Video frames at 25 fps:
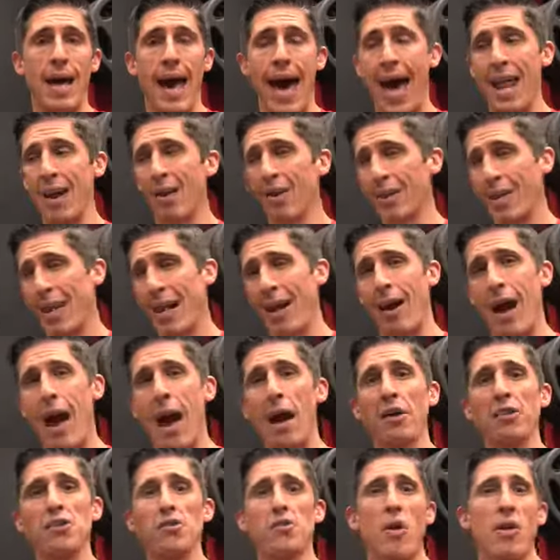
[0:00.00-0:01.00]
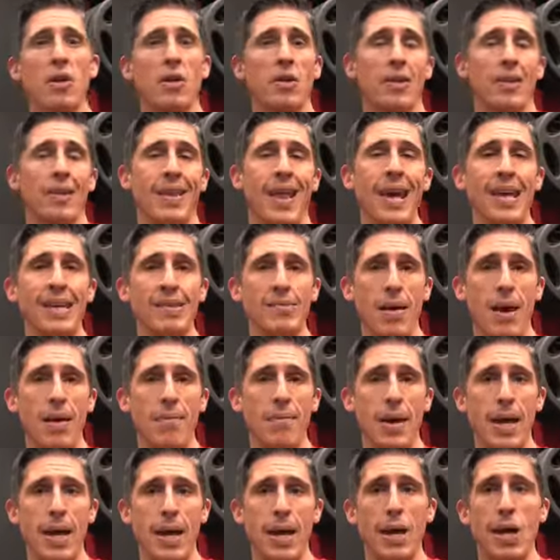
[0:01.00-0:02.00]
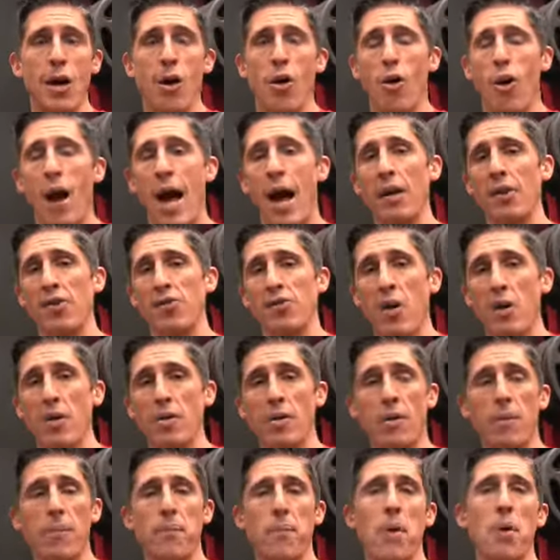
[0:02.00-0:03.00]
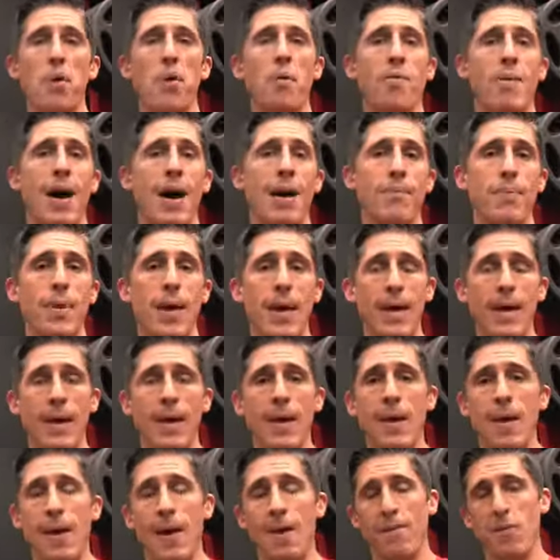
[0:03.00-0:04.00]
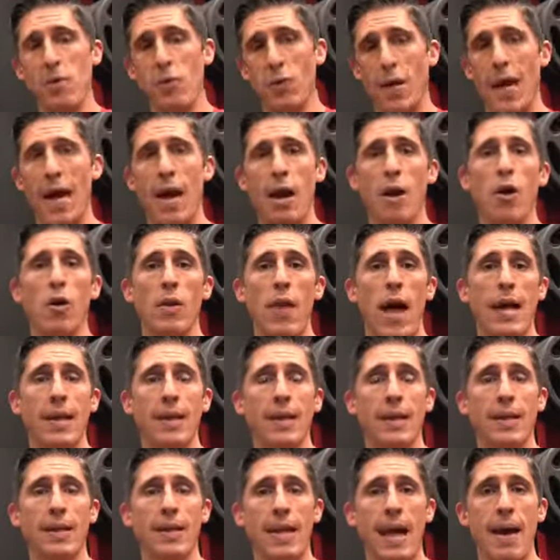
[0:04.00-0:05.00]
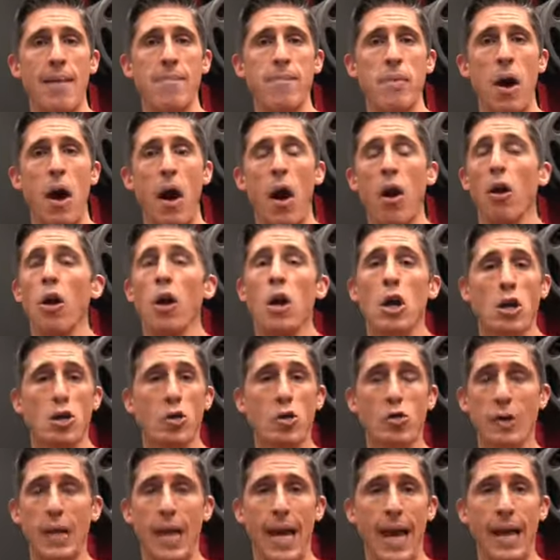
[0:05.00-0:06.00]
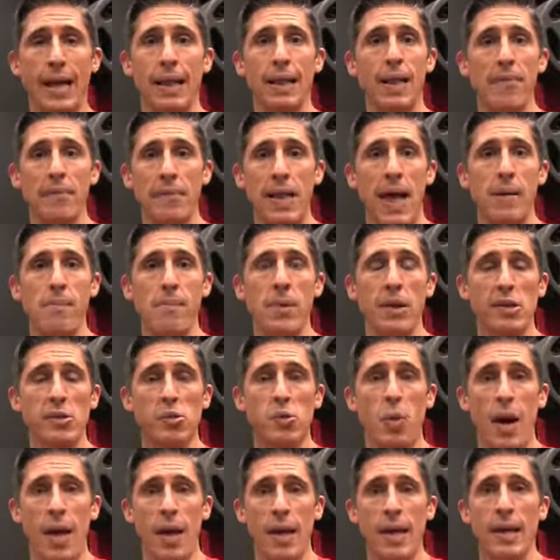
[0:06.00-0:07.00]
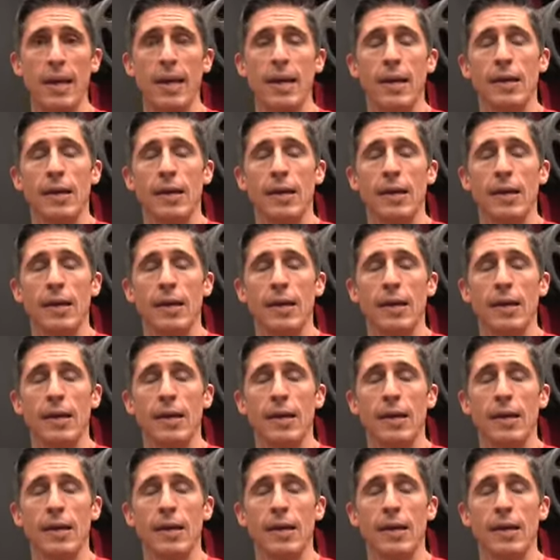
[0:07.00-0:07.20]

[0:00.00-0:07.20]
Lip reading: I don't care how strong your legs might be or how strong your pull might be. If you can't hold on to the damn bar, you can't lift that much weight.